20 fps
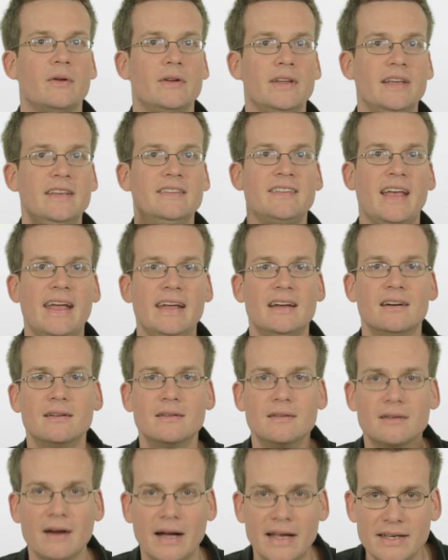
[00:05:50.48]
cloud is a
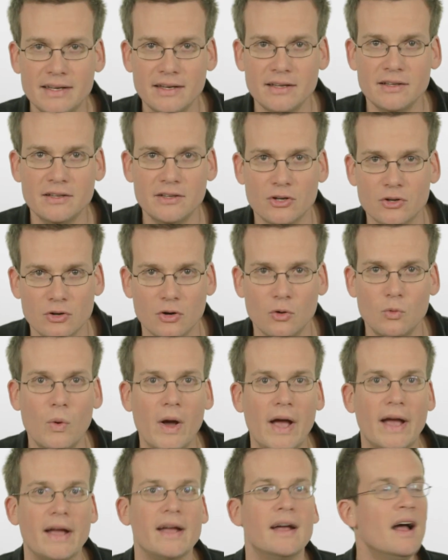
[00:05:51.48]
light year
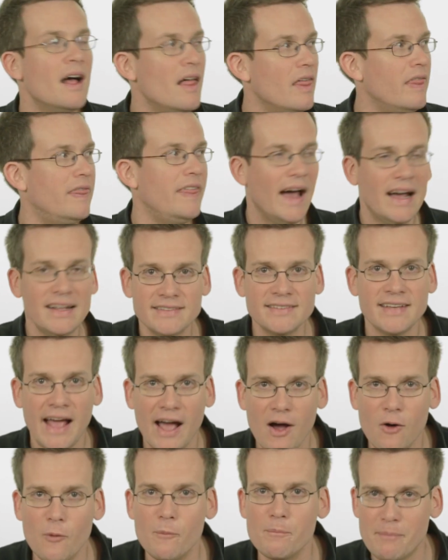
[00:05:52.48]
away. That's
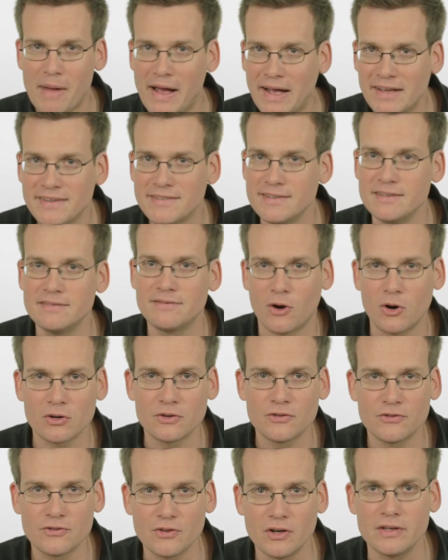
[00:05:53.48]
how massive
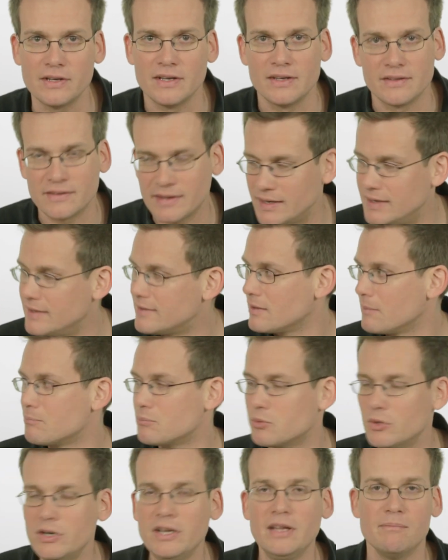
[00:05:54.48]
our sun is, and it's a
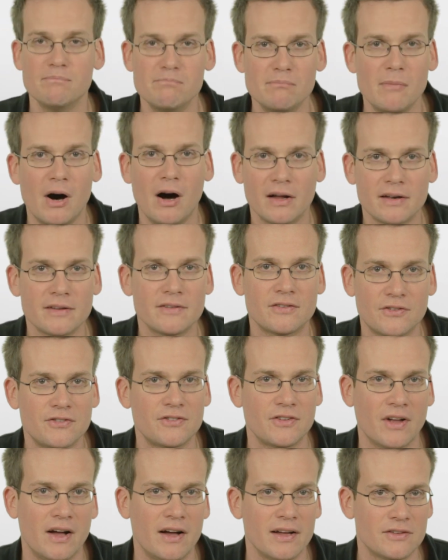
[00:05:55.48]
pretty
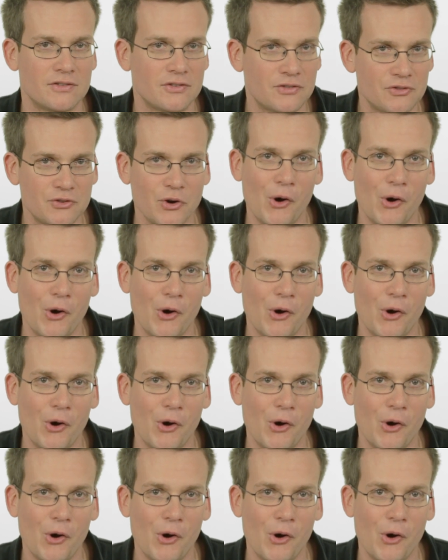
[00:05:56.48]
modest-sized